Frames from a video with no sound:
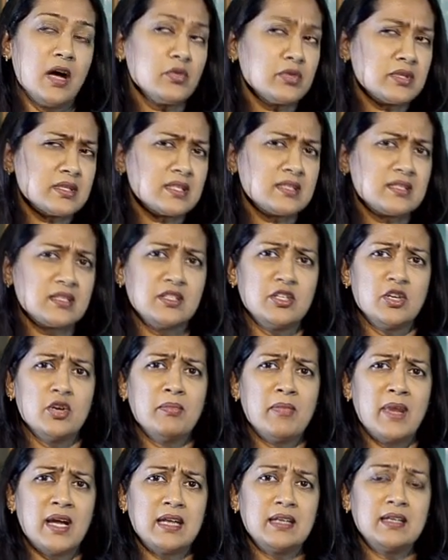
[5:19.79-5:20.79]
Count it in
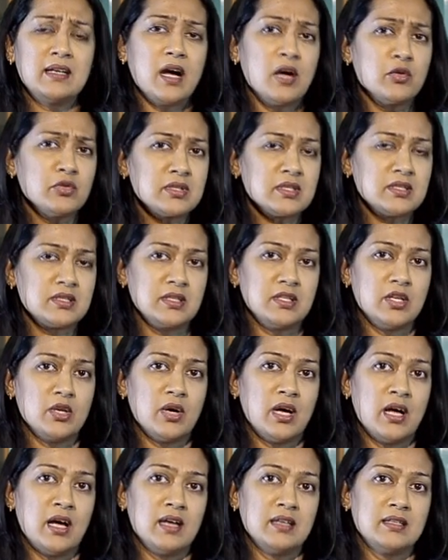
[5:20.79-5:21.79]
your mind, count it in
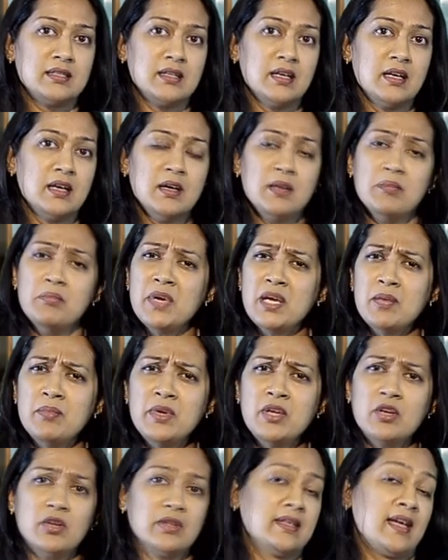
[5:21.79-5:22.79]
your heart.
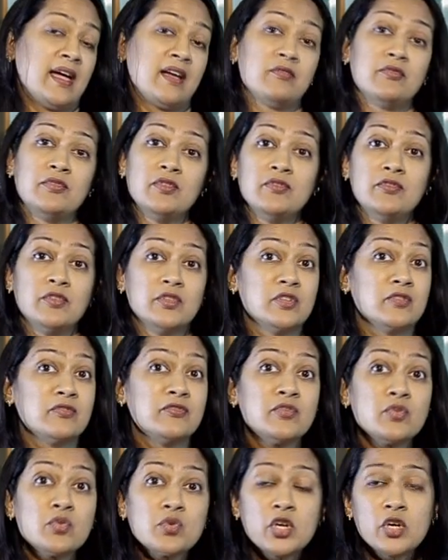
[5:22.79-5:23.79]
Maybe you're thankful for the
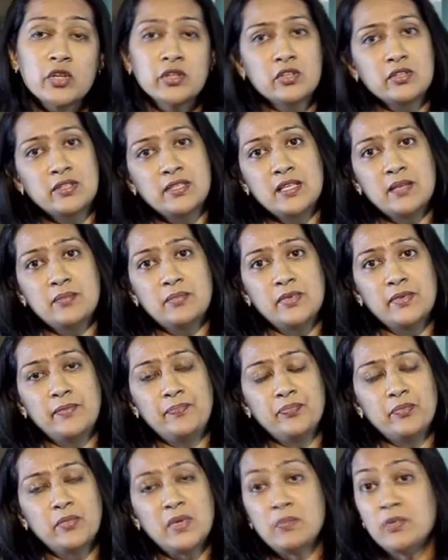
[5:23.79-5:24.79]
food on the
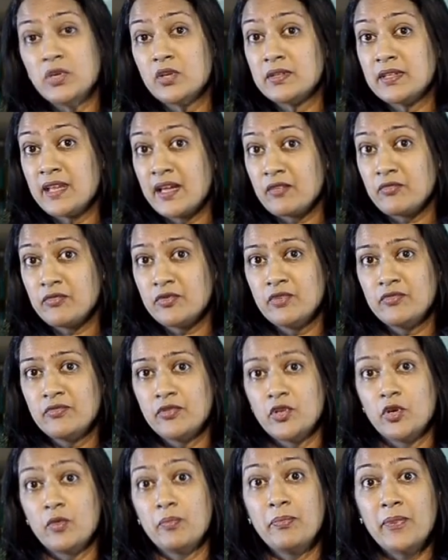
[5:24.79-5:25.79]
table. Maybe you're thankful
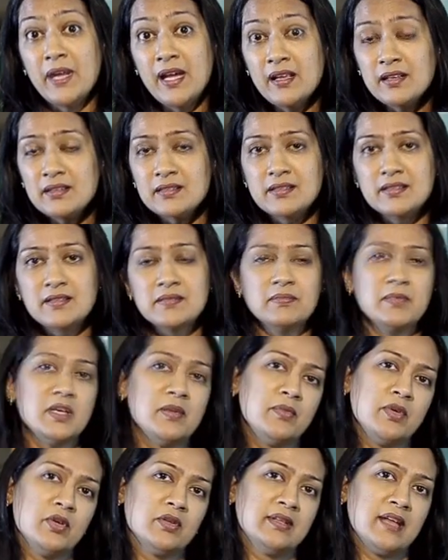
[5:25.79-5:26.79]
for your parents.
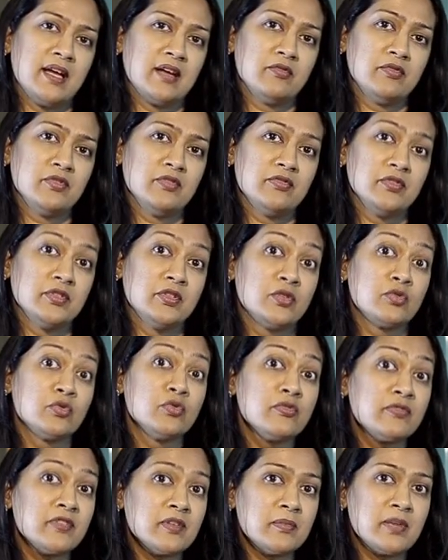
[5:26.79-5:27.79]
Maybe you're thankful for the
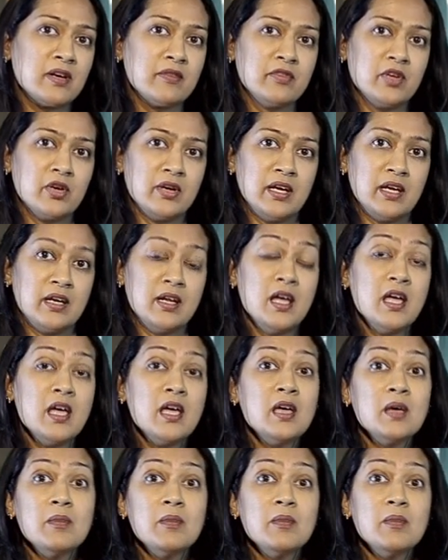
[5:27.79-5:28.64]
roof above your head.